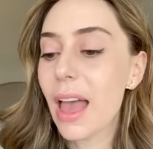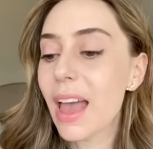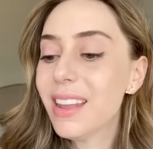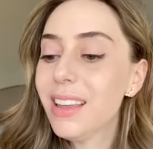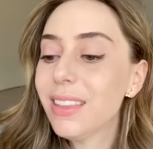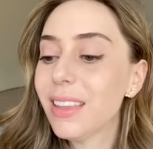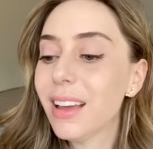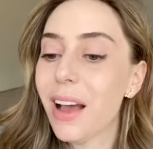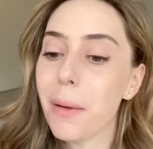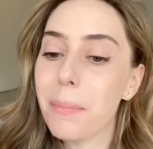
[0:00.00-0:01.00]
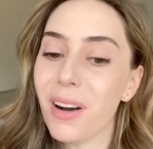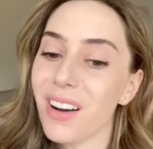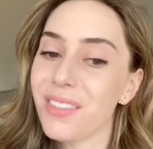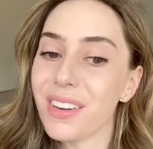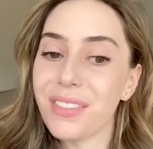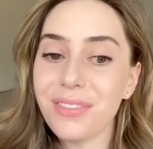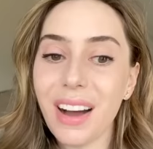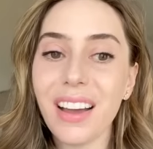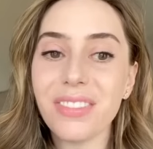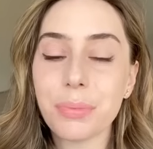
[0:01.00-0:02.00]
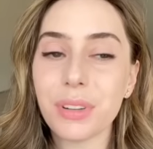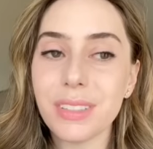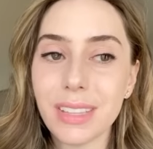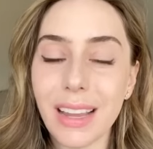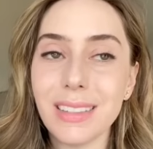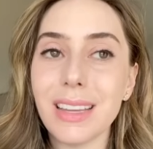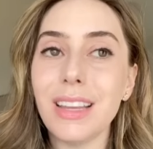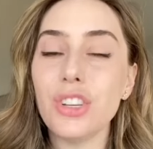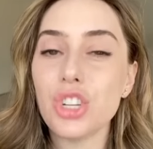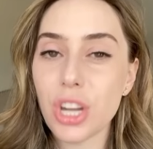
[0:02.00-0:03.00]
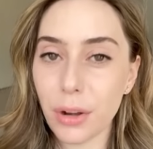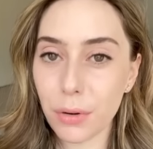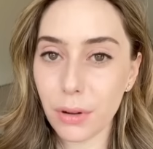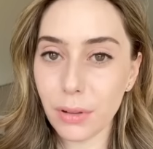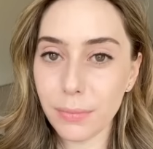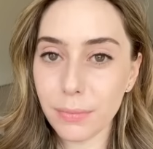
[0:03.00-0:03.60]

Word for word: Anything above 5% in general